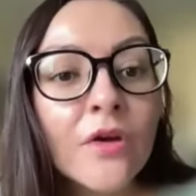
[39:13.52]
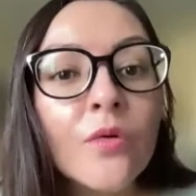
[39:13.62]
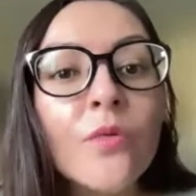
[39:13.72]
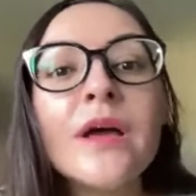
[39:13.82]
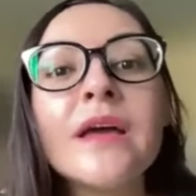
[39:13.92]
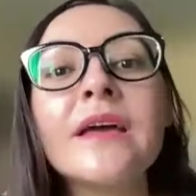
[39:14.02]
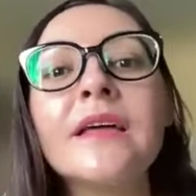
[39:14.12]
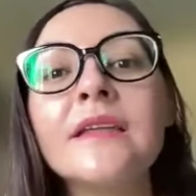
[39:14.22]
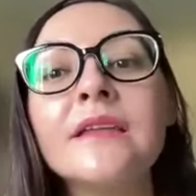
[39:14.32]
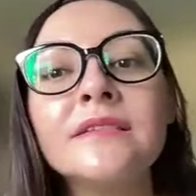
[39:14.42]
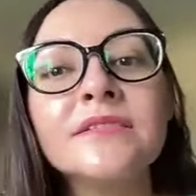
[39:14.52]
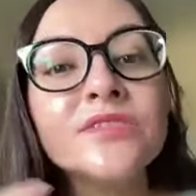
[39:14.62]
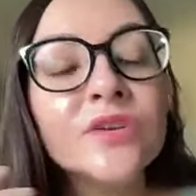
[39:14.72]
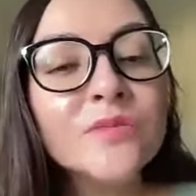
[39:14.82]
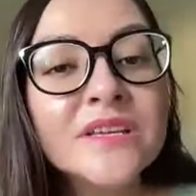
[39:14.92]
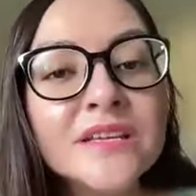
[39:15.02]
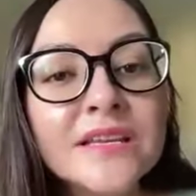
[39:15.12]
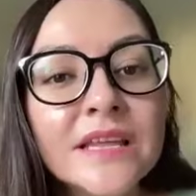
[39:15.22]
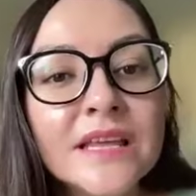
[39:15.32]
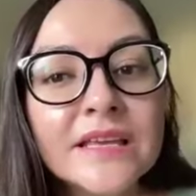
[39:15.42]
When
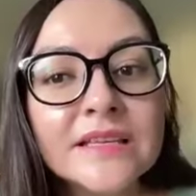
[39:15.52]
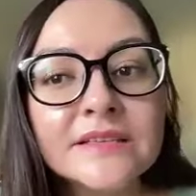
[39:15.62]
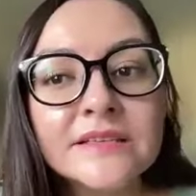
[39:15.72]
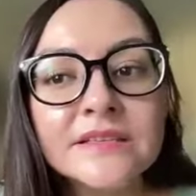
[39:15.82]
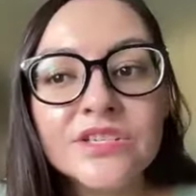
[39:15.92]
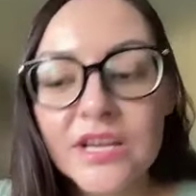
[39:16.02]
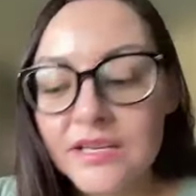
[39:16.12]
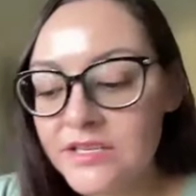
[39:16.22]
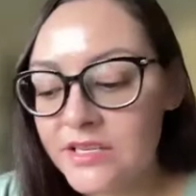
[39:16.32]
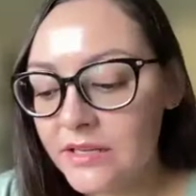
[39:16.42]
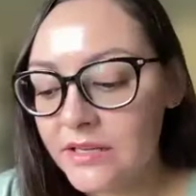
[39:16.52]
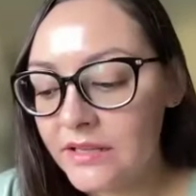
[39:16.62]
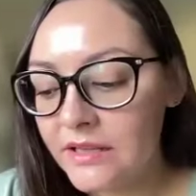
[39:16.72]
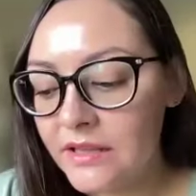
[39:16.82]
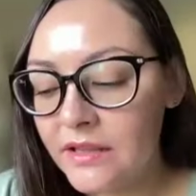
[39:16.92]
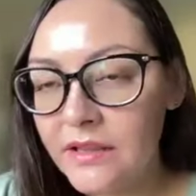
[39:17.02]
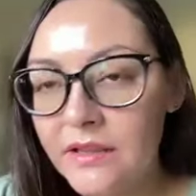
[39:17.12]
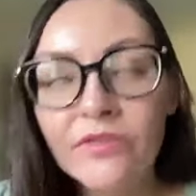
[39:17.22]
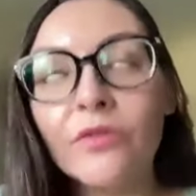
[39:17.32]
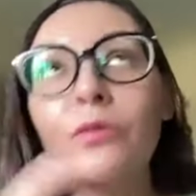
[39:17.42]
something is changing,
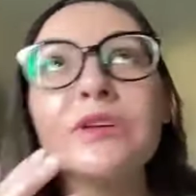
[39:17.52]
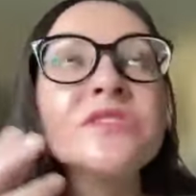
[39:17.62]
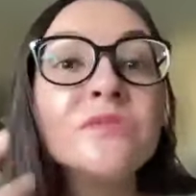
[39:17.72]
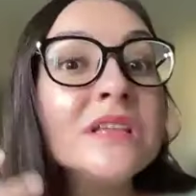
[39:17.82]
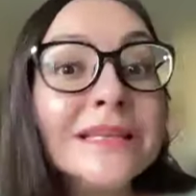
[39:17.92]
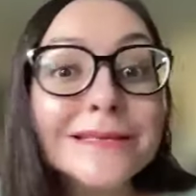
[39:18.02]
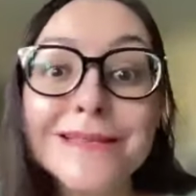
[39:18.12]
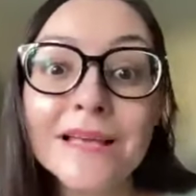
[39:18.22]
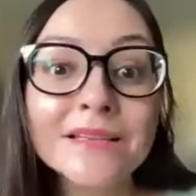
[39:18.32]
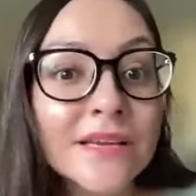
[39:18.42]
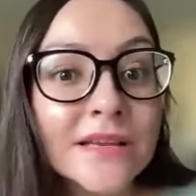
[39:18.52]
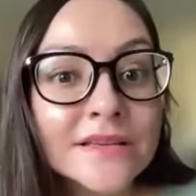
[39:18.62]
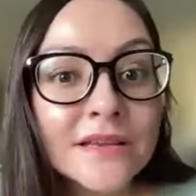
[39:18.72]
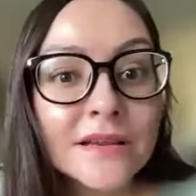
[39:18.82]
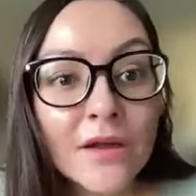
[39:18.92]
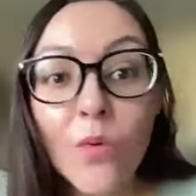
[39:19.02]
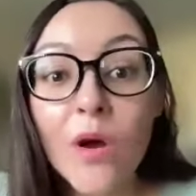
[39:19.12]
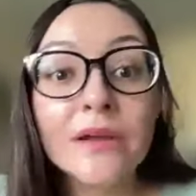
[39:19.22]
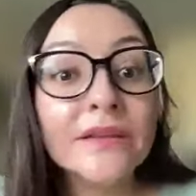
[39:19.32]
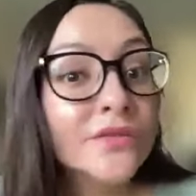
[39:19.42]
so when something is not changing and I
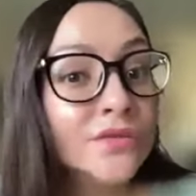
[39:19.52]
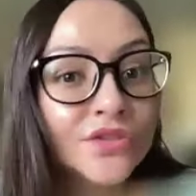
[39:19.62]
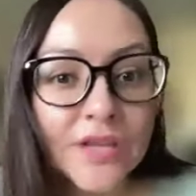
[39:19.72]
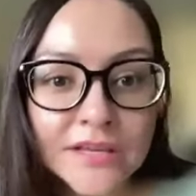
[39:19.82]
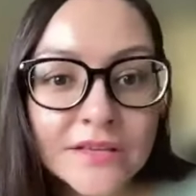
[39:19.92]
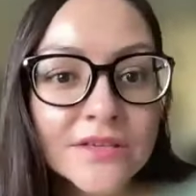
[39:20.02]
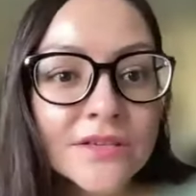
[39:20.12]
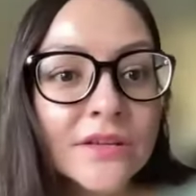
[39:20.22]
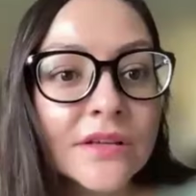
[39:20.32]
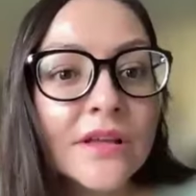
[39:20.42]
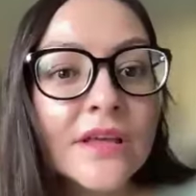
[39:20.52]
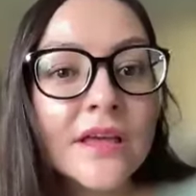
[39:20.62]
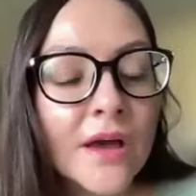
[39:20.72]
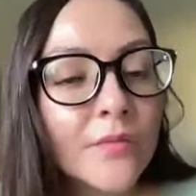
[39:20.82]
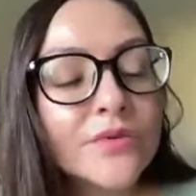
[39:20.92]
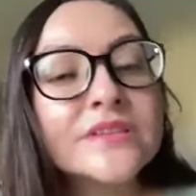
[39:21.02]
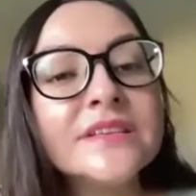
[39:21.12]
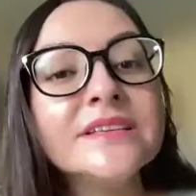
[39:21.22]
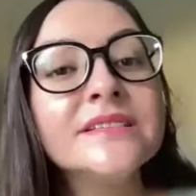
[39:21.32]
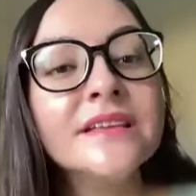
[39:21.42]
want it to change, I'm
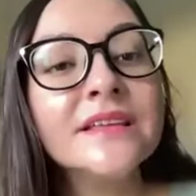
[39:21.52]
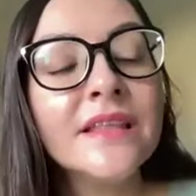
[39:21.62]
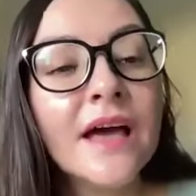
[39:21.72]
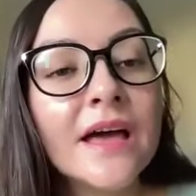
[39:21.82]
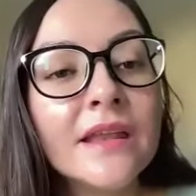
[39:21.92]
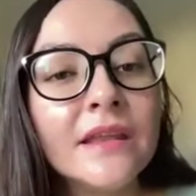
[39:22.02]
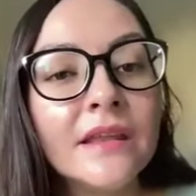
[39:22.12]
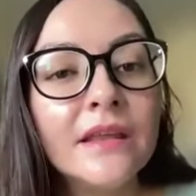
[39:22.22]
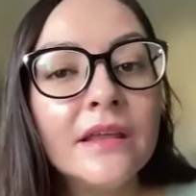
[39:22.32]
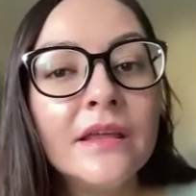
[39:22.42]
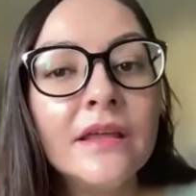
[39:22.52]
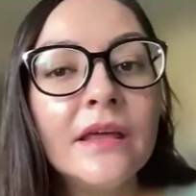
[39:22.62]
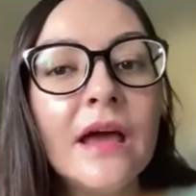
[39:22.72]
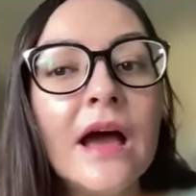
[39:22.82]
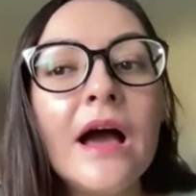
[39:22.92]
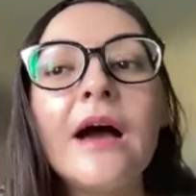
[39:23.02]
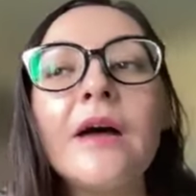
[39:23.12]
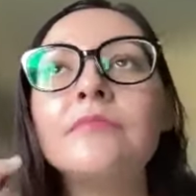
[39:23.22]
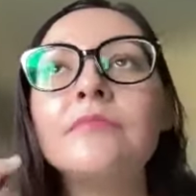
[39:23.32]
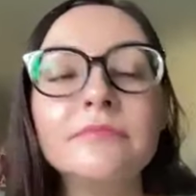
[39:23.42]
resisting that.
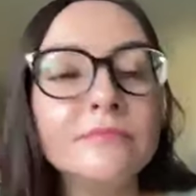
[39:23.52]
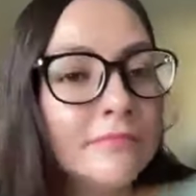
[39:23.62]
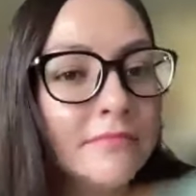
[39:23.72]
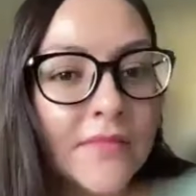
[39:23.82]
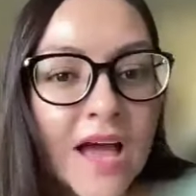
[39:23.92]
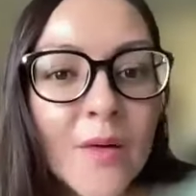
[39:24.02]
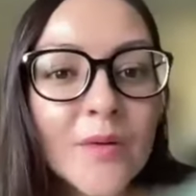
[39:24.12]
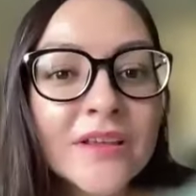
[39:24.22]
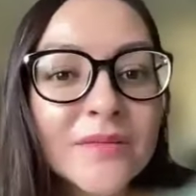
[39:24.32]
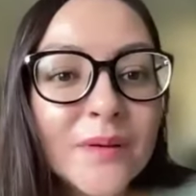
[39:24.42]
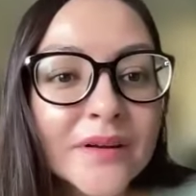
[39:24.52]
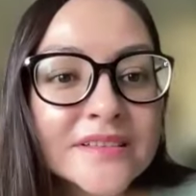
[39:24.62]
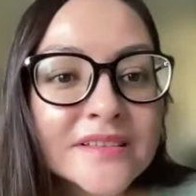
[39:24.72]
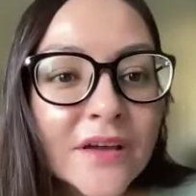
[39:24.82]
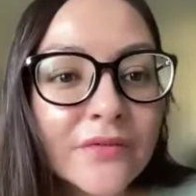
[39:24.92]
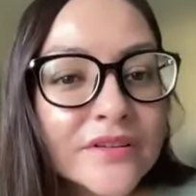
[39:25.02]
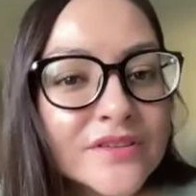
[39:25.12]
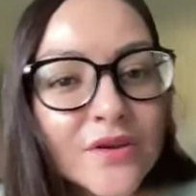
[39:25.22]
I want to experience suffering.